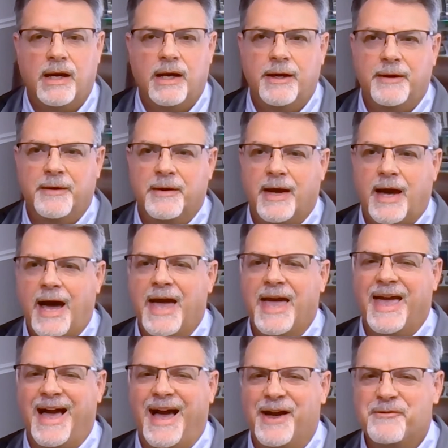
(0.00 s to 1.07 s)

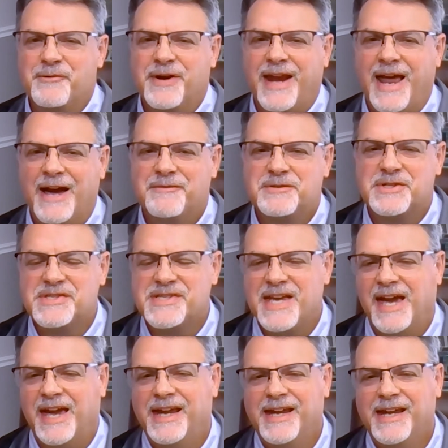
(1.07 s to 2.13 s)
I would have to
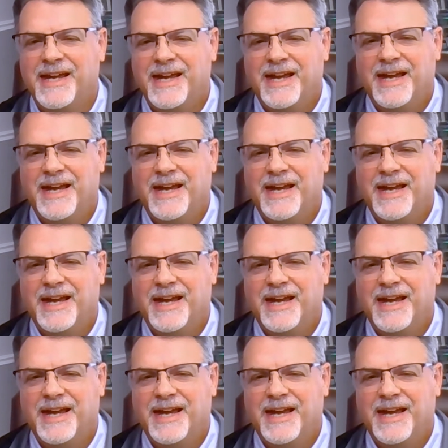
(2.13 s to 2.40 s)
say,